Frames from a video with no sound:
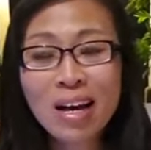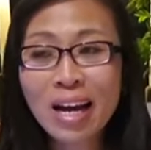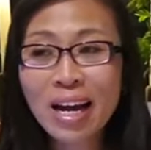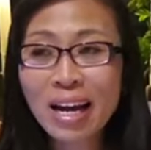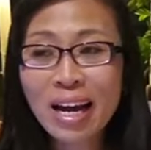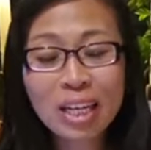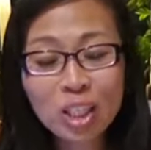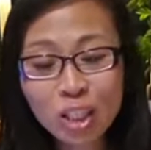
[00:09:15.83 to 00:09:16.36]

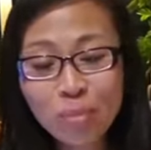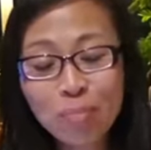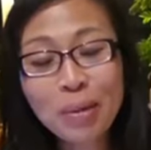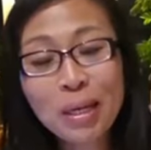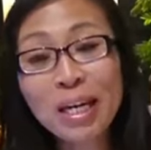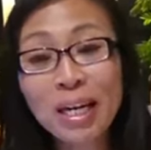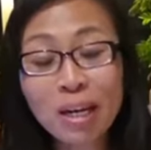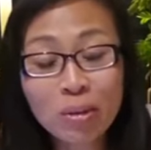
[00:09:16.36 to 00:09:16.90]
And actually,
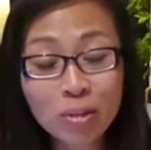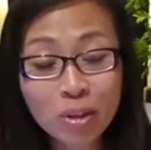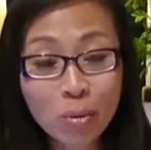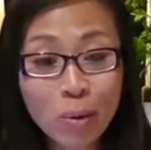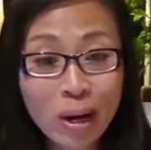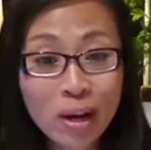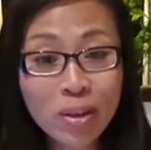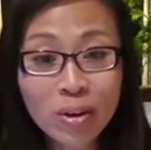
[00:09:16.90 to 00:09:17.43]
being out in the
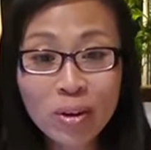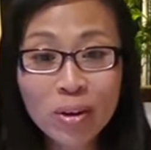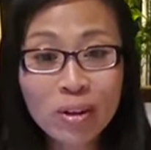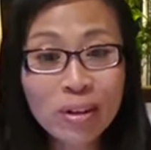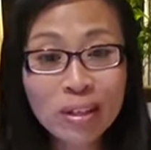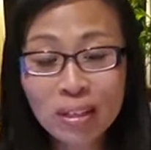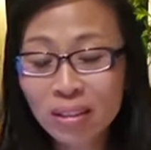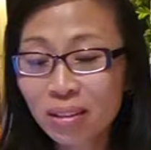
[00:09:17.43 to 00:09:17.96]

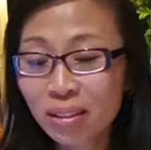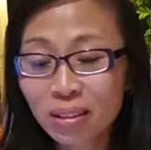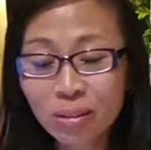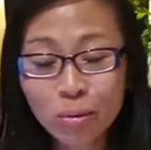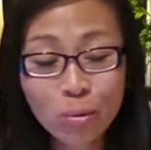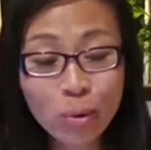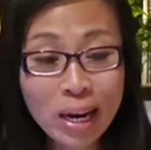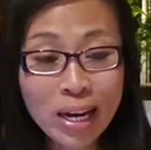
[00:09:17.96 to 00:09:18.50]
weather, in the
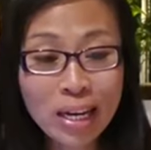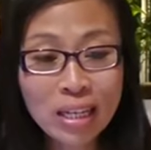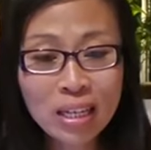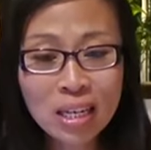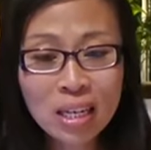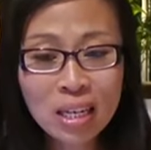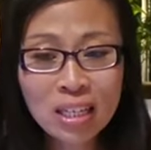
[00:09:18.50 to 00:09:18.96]
rain,